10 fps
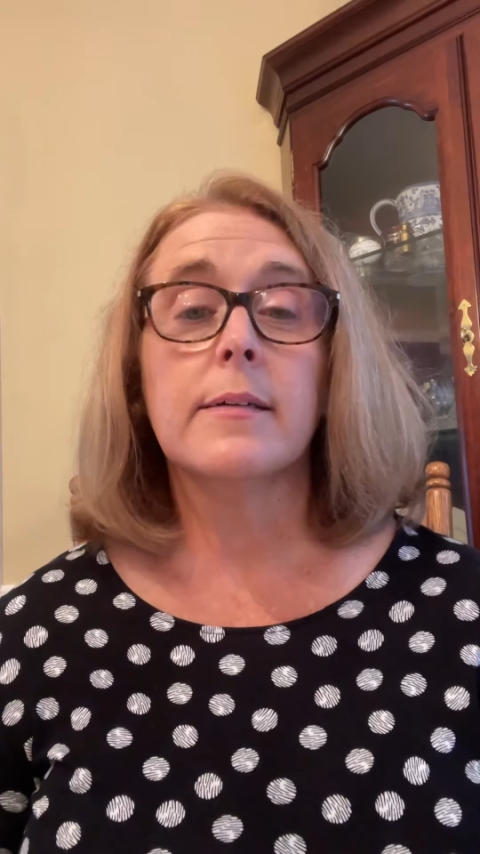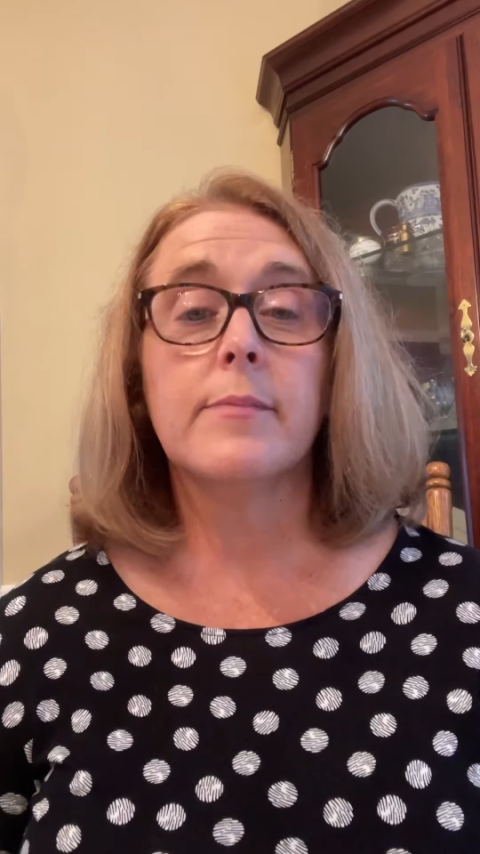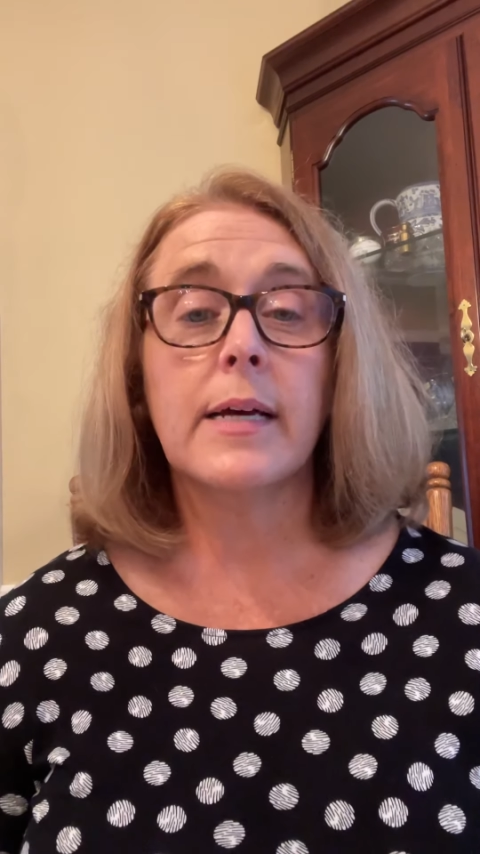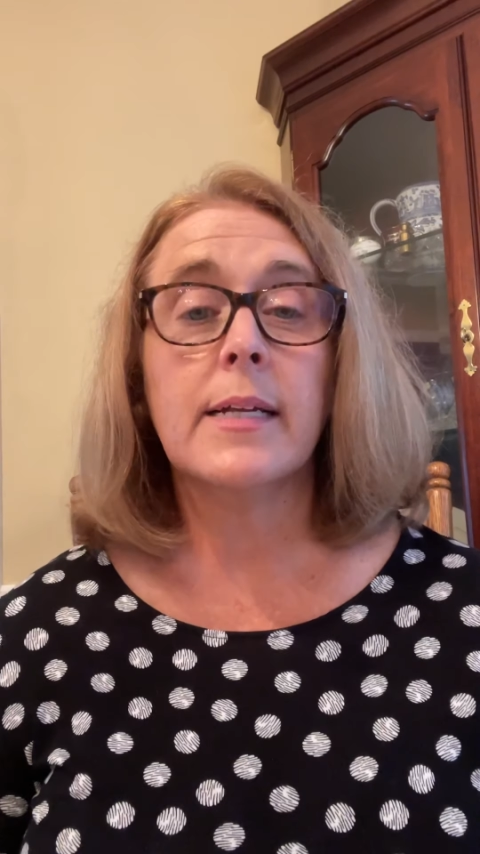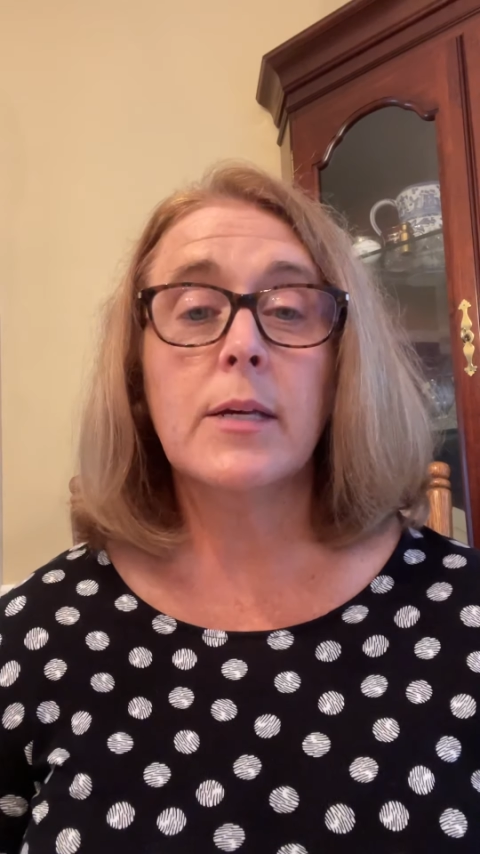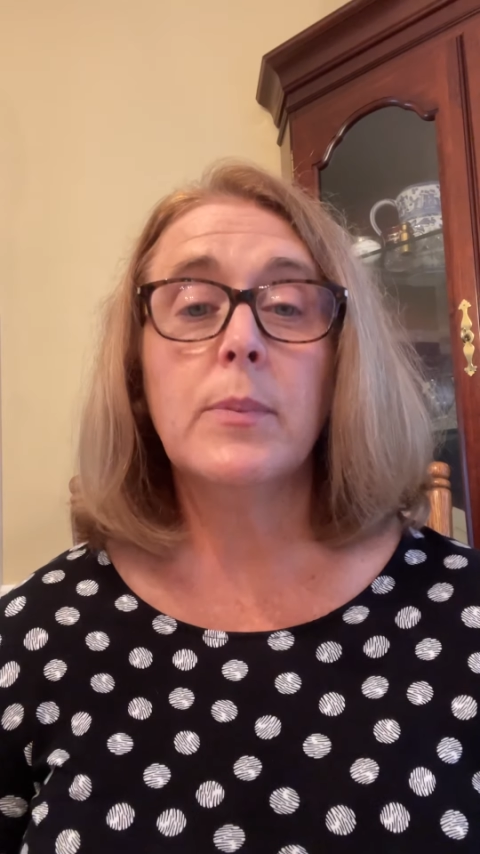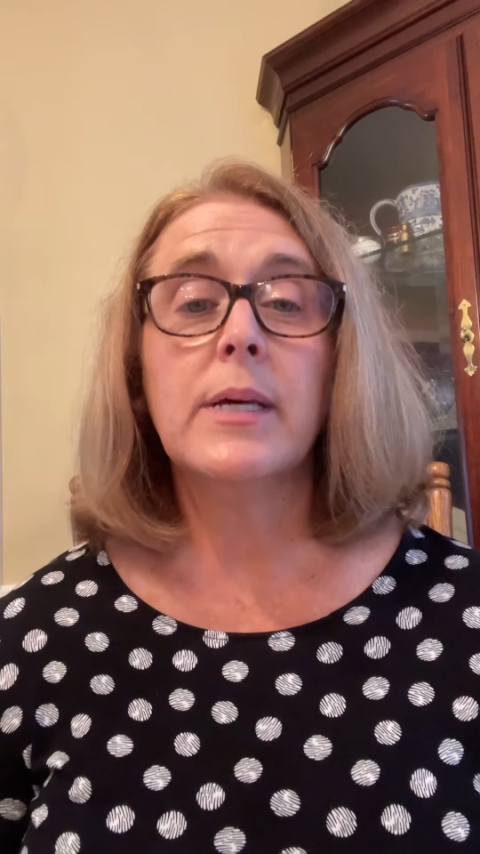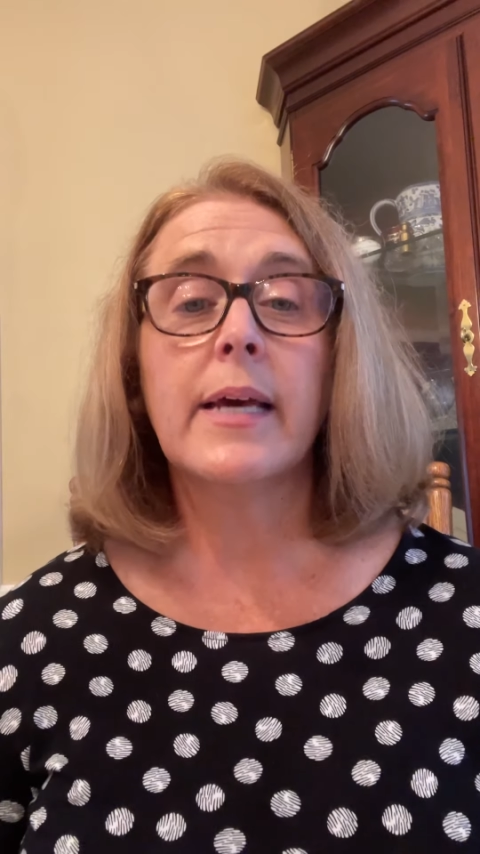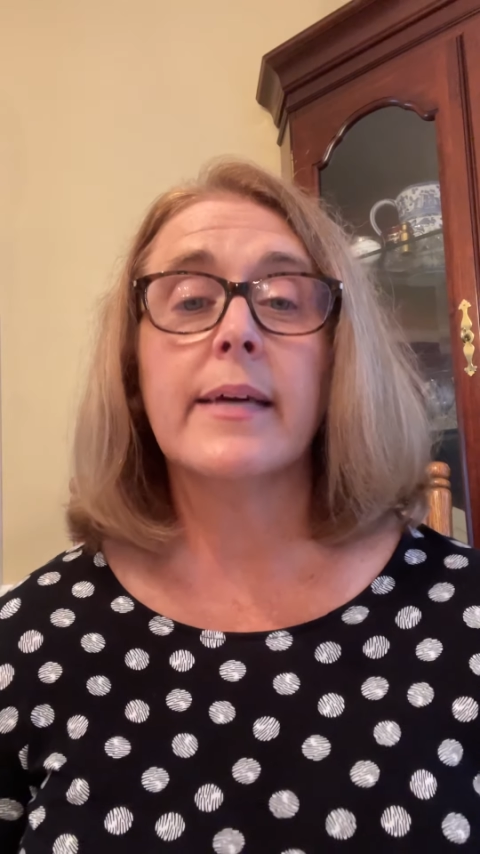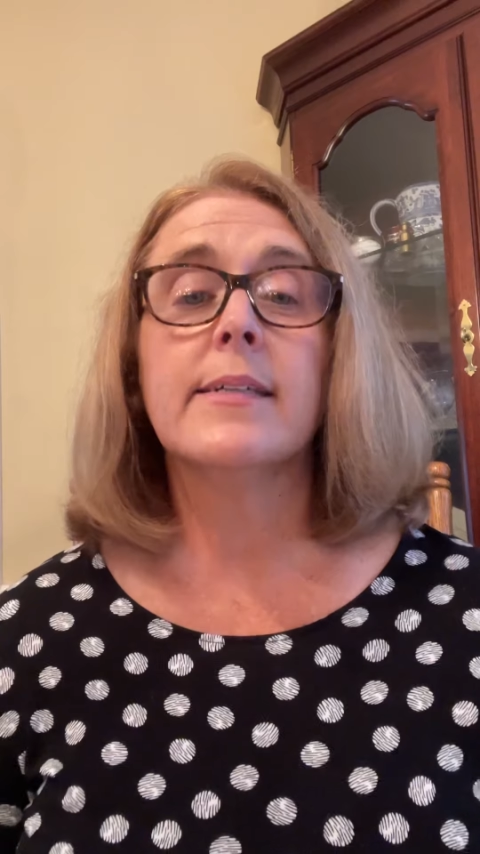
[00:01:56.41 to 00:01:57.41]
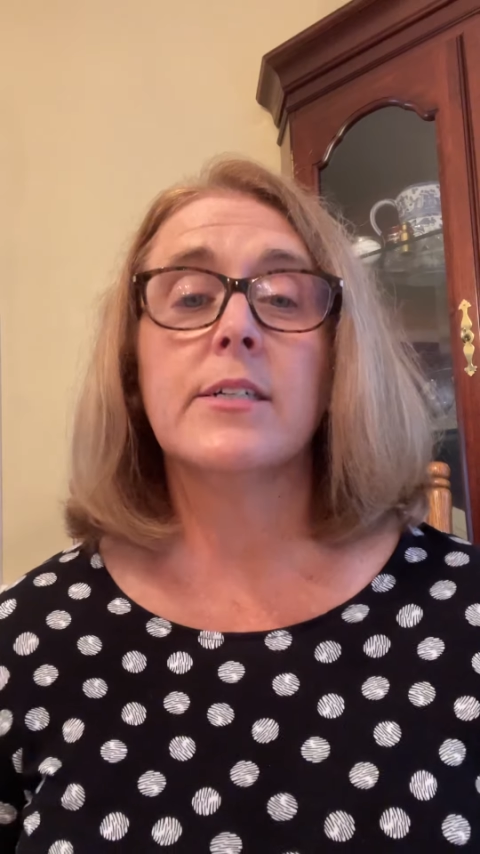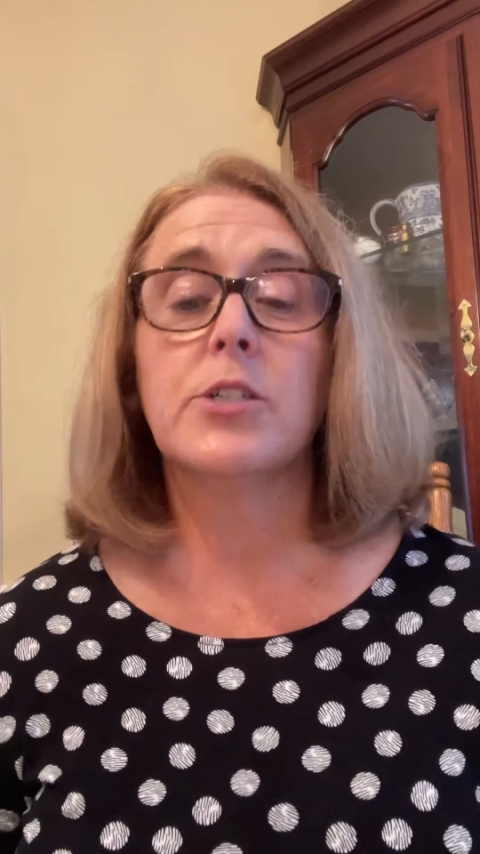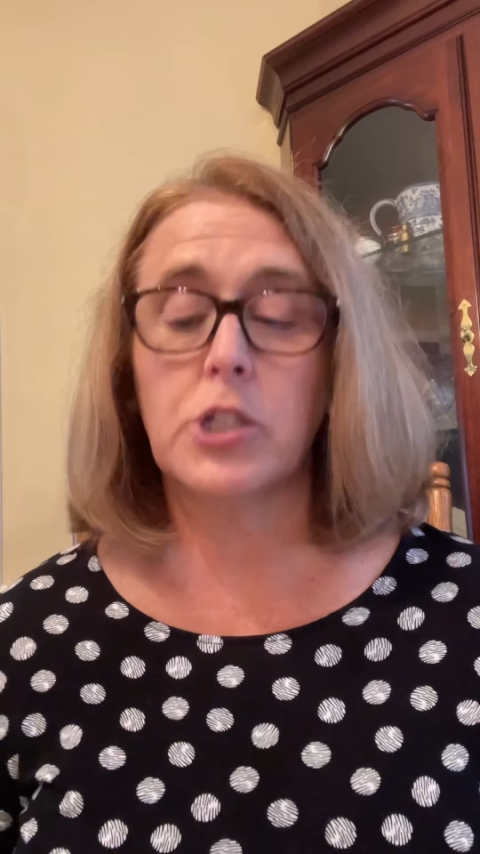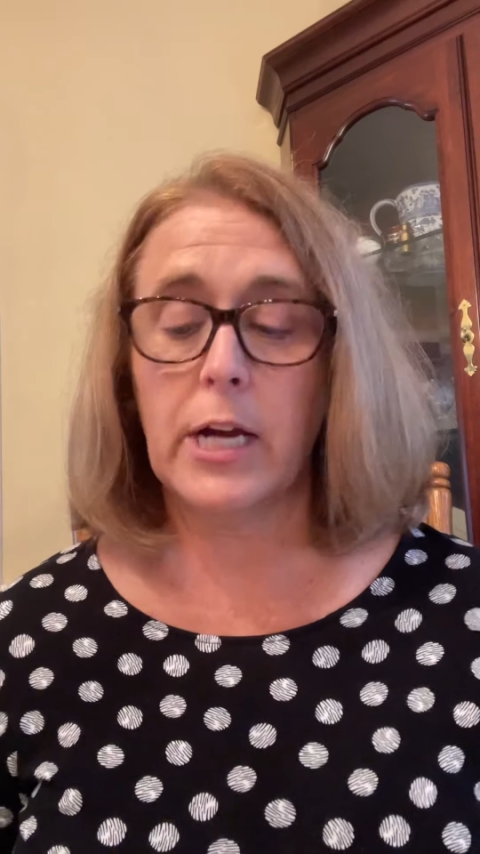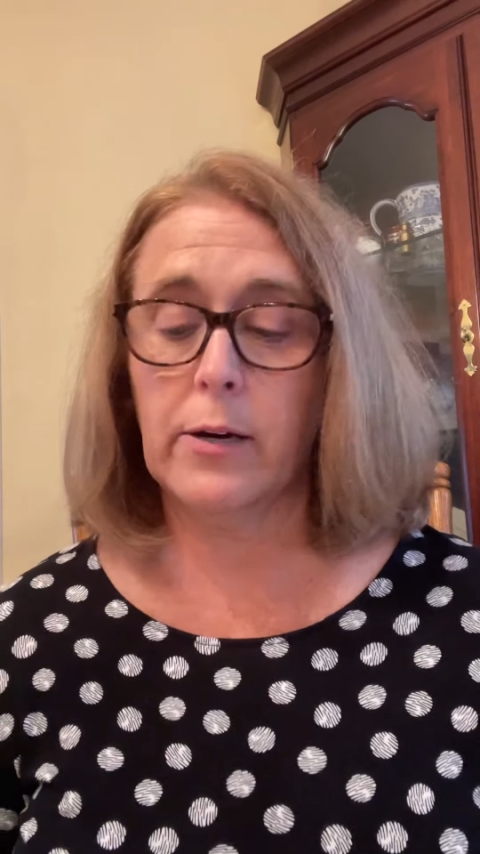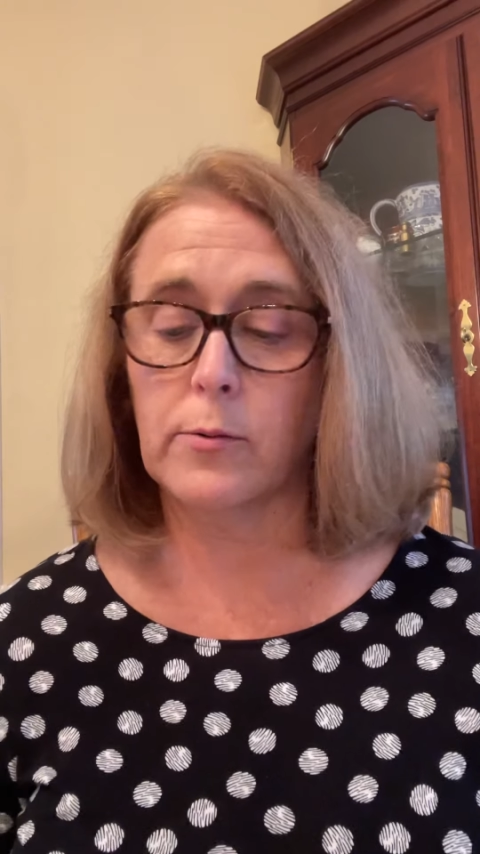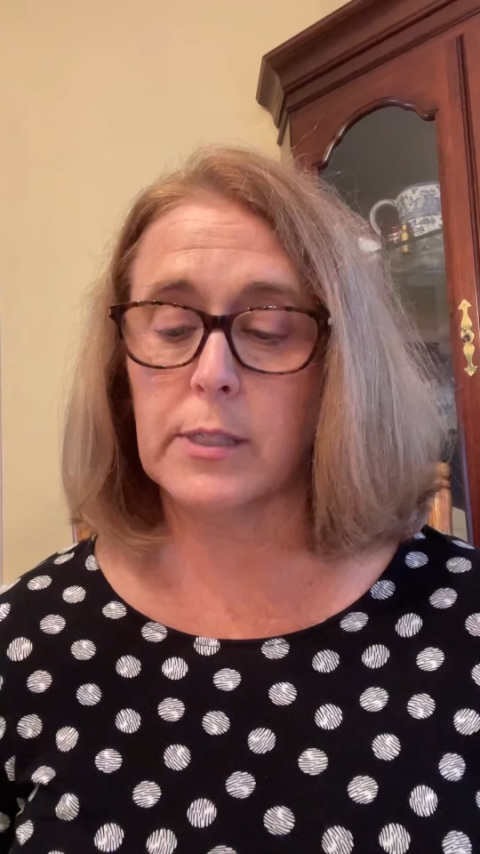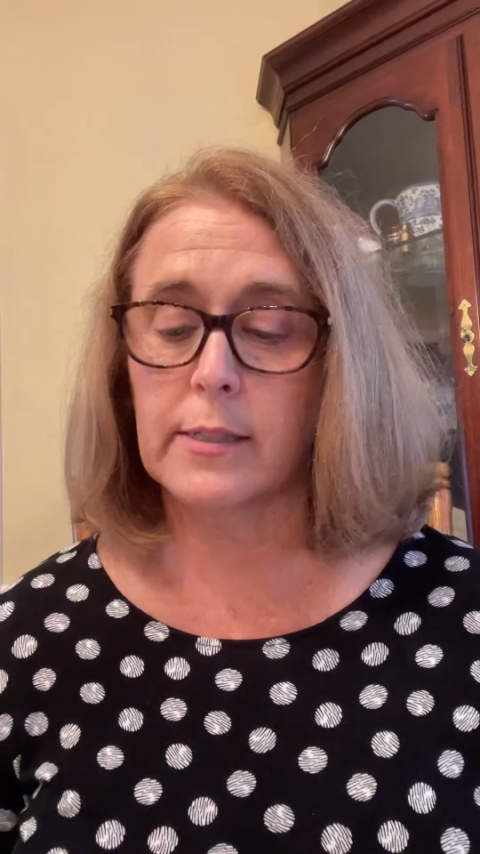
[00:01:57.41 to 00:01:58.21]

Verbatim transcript: and he began to shout,